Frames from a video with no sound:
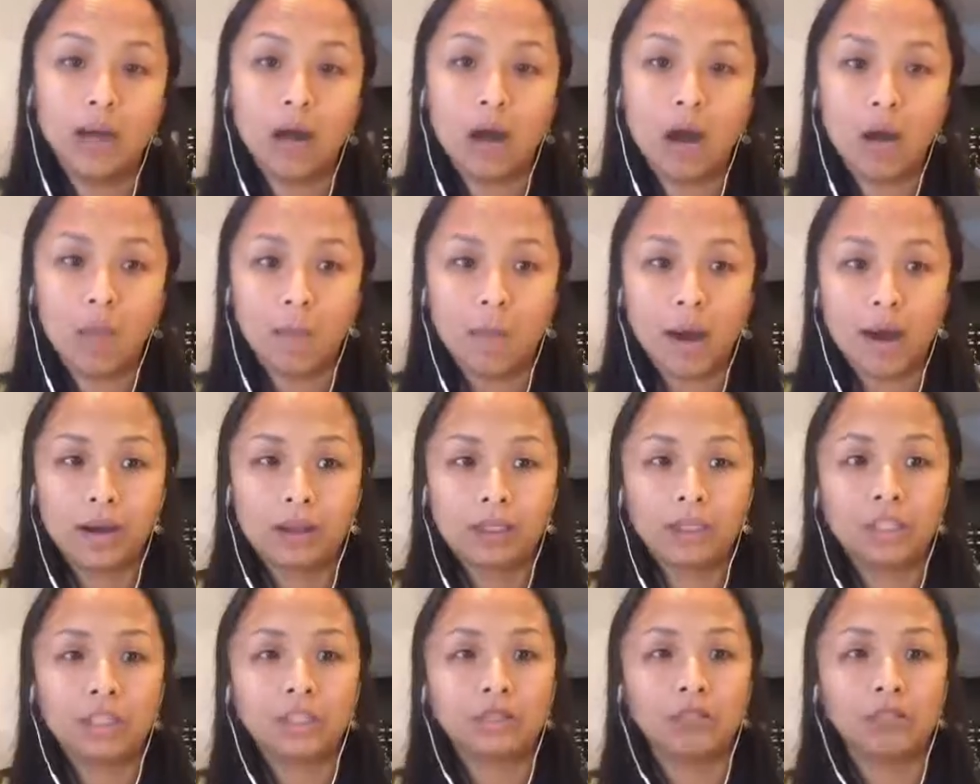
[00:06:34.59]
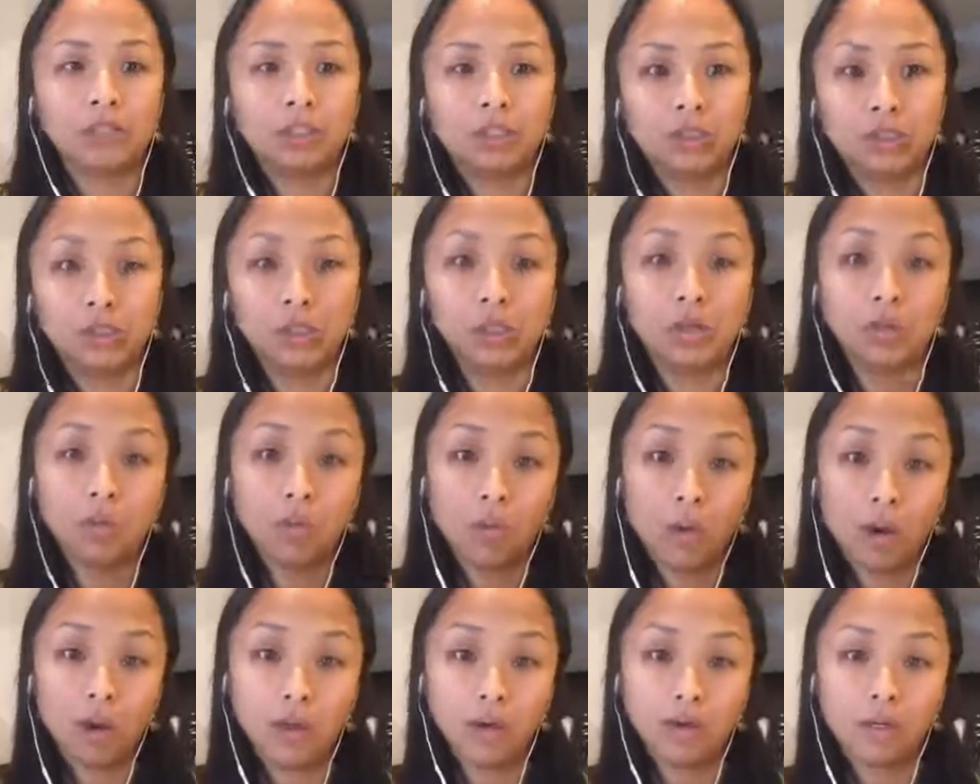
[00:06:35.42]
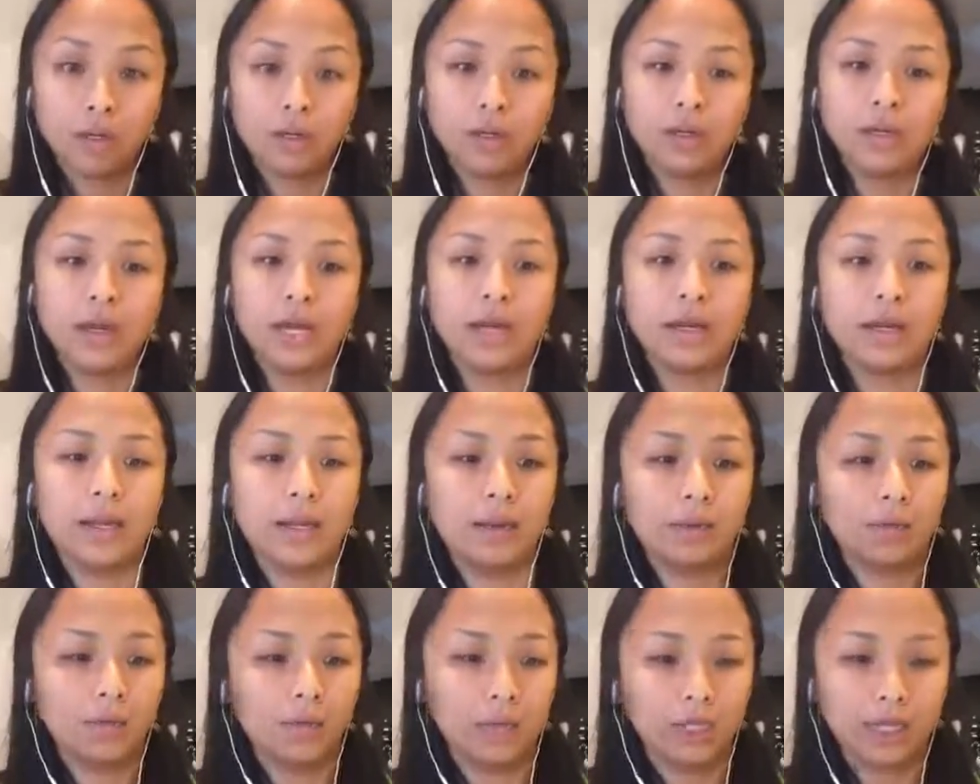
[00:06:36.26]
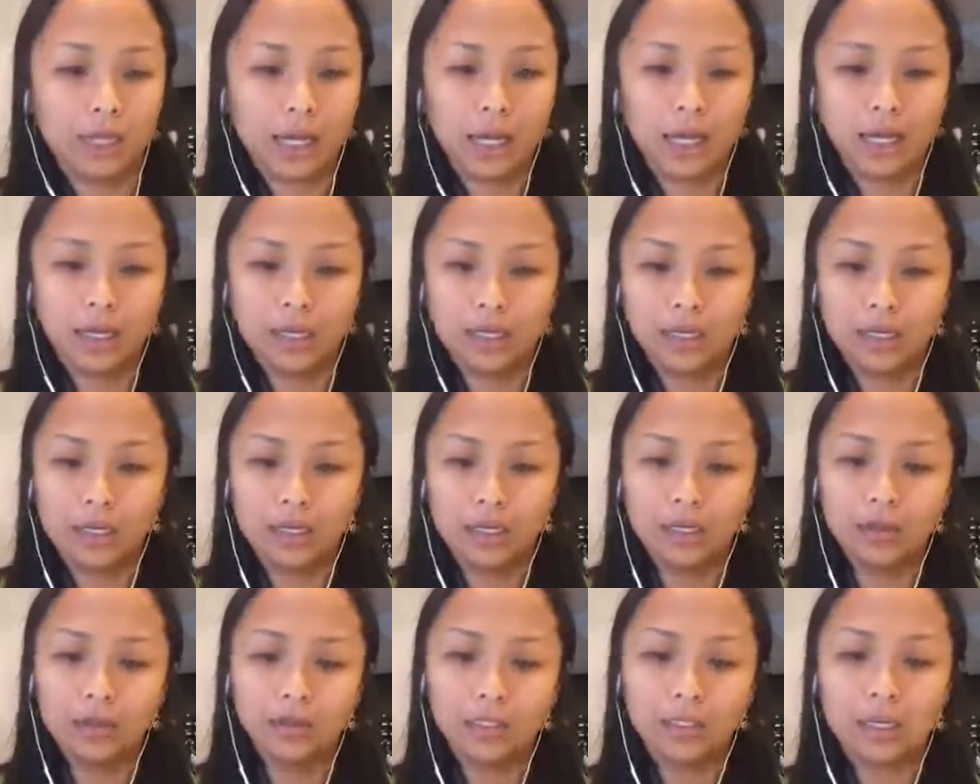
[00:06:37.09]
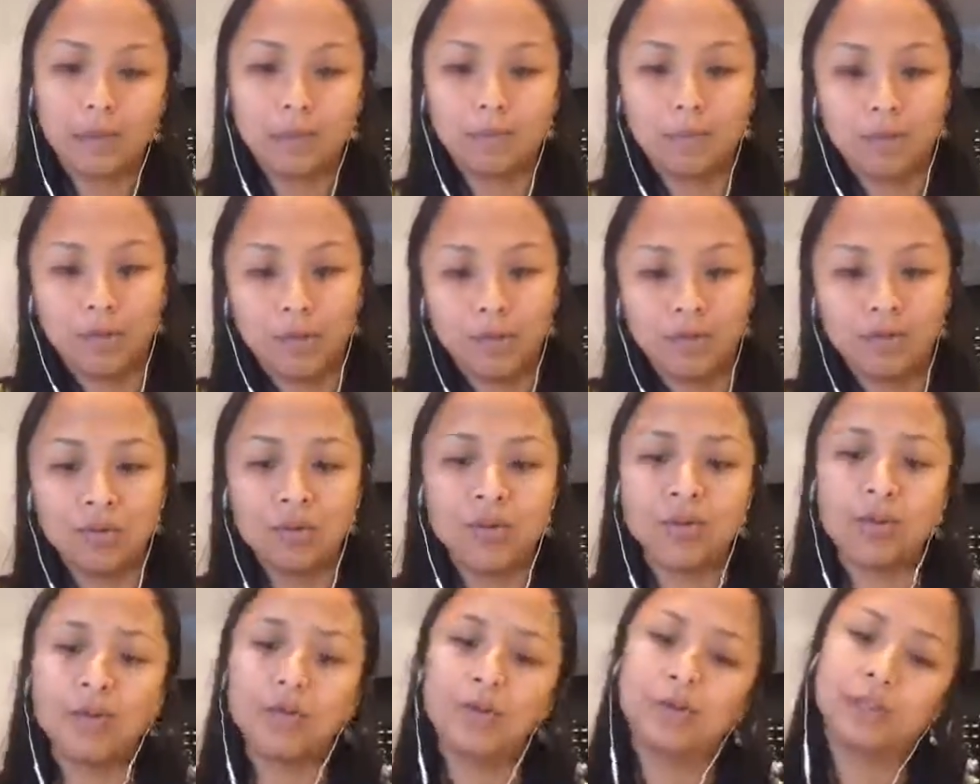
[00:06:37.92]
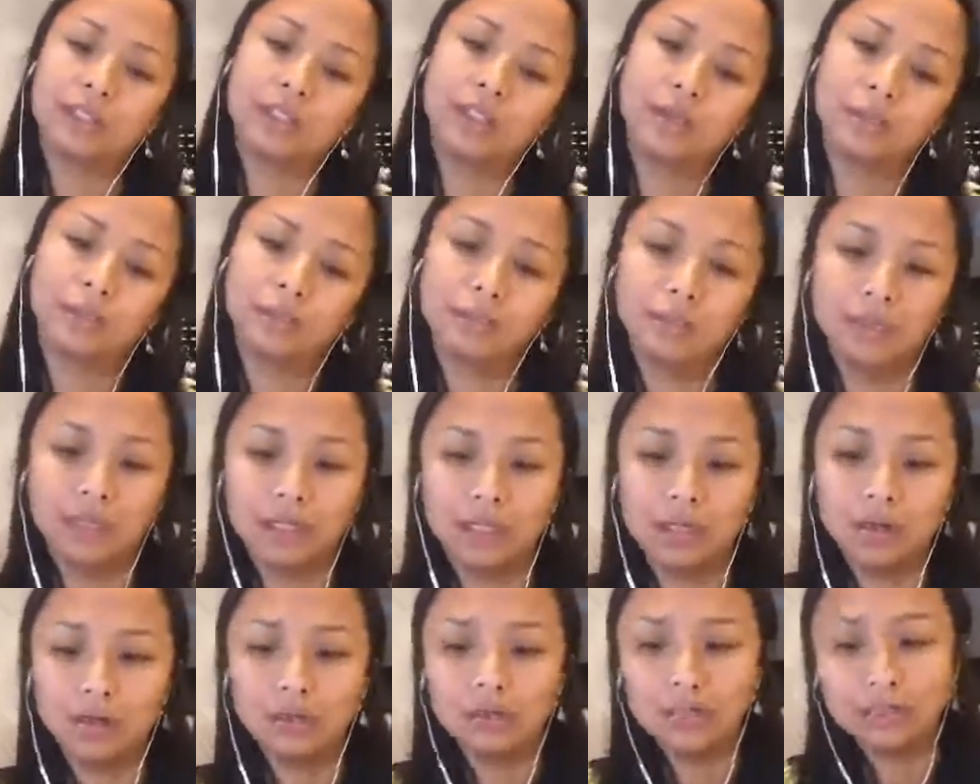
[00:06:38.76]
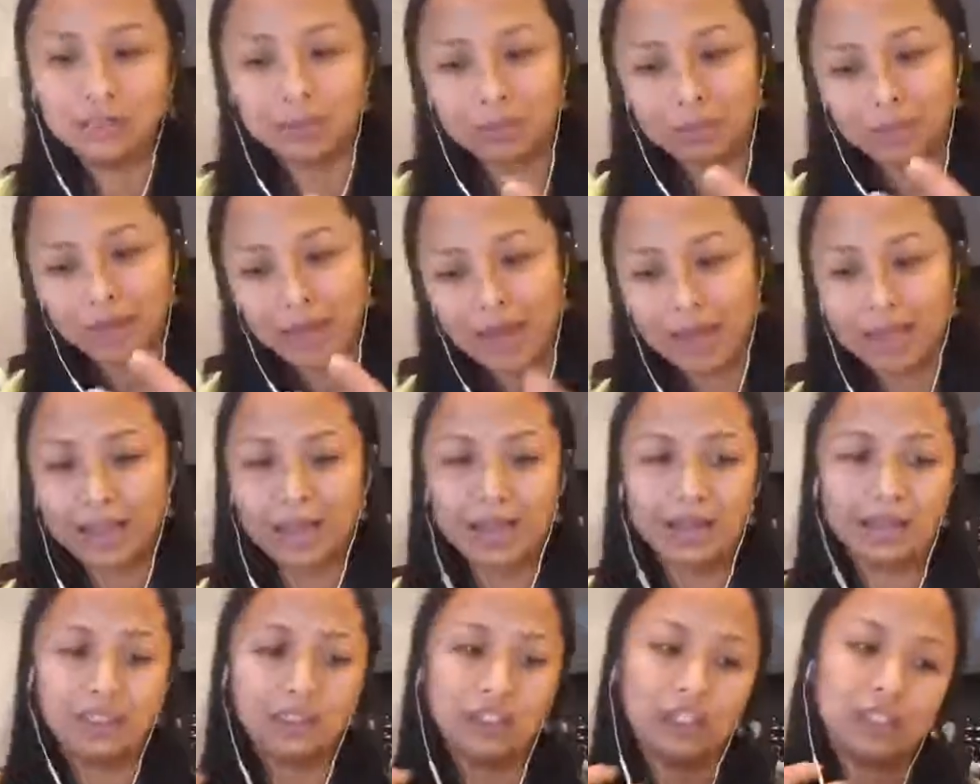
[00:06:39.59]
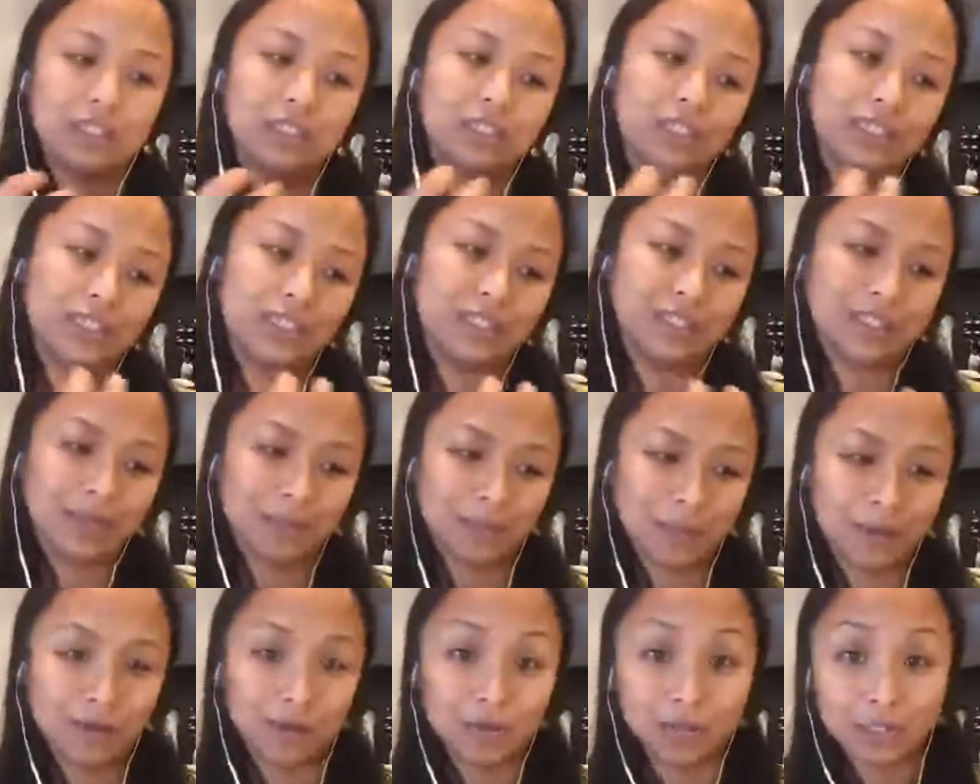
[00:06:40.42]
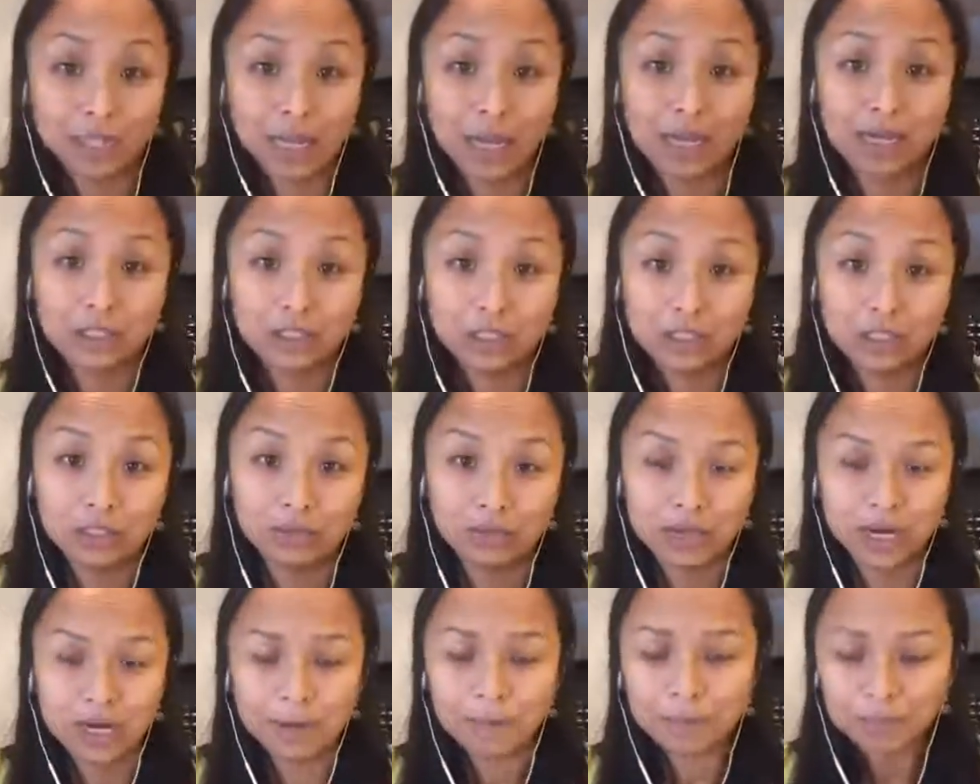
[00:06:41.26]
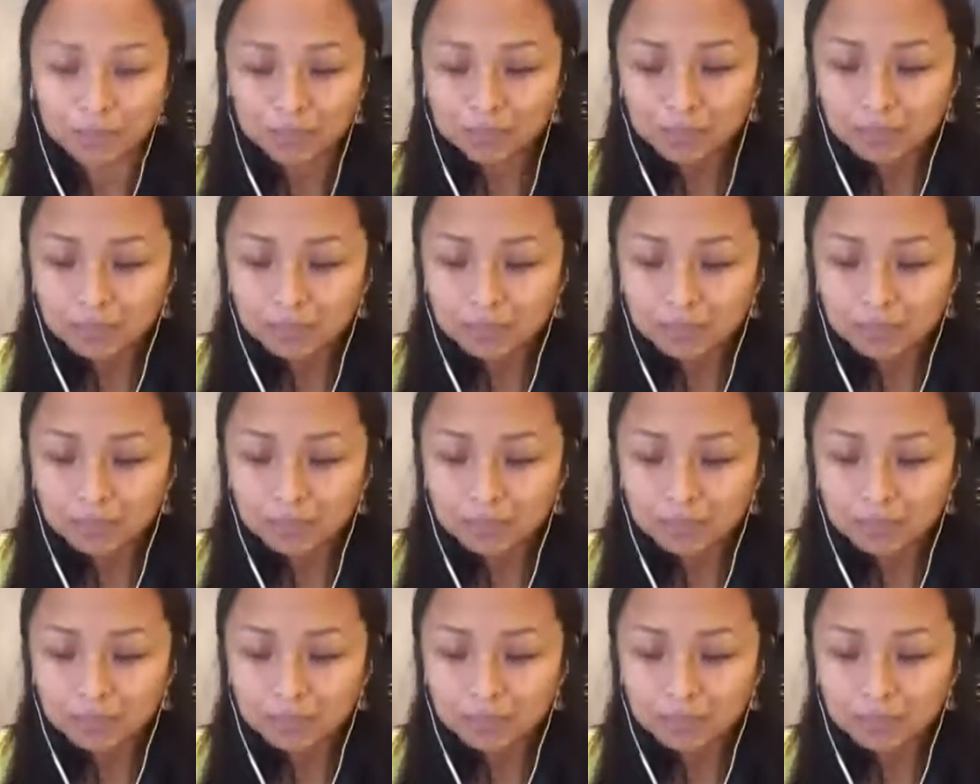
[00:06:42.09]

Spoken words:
Our body is majority water, and then we got, you know, some minerals, some, you know, some light energy, some of those energy, right?